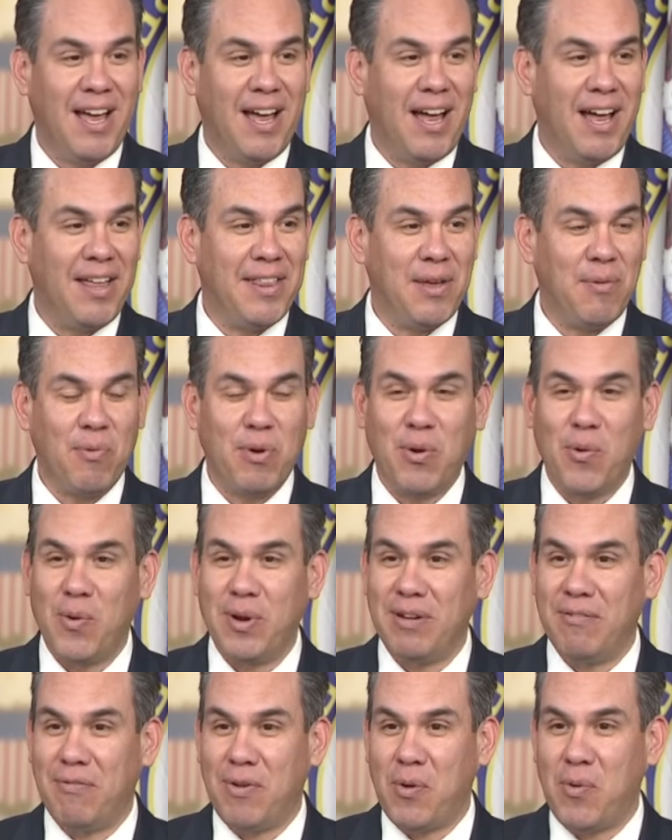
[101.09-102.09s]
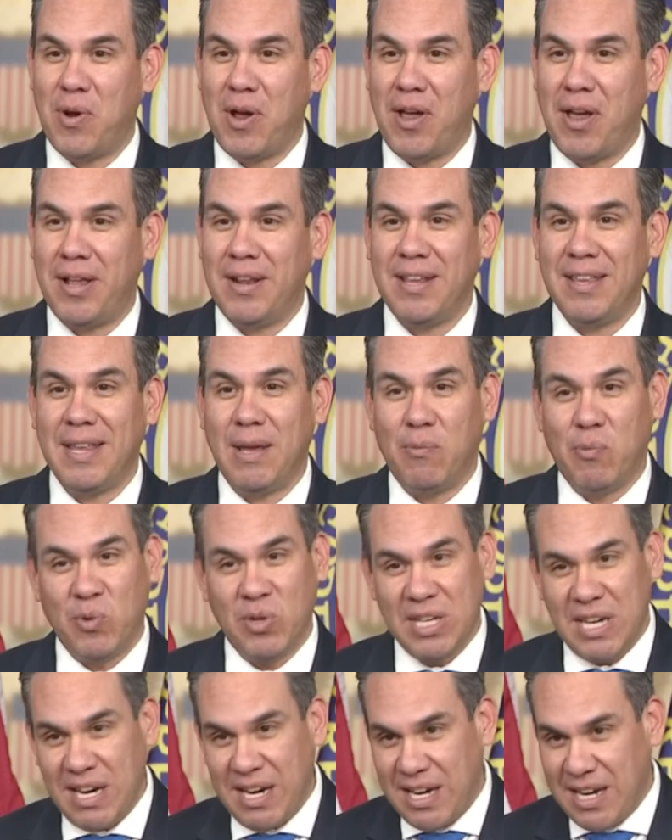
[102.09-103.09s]
that we're going to vote on, that will
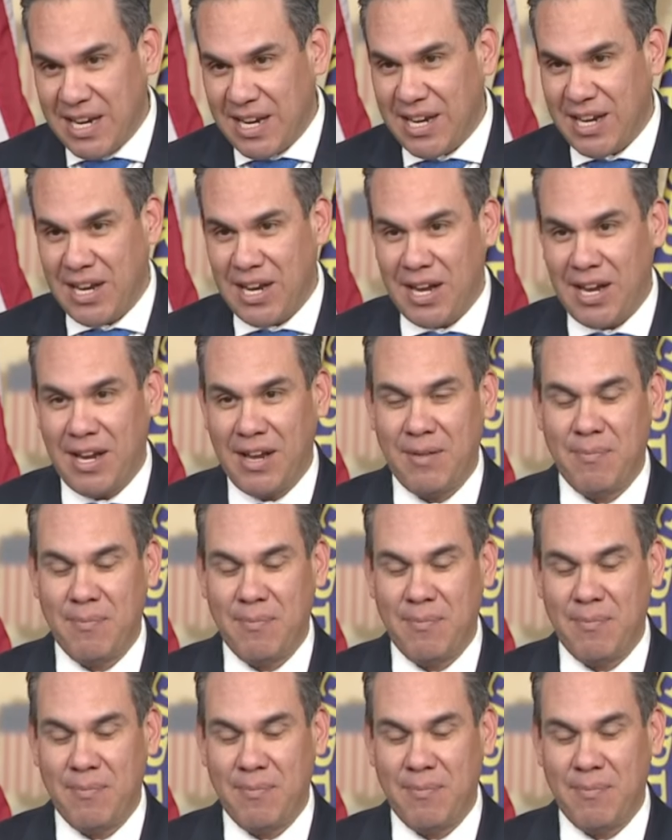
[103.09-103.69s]
need um,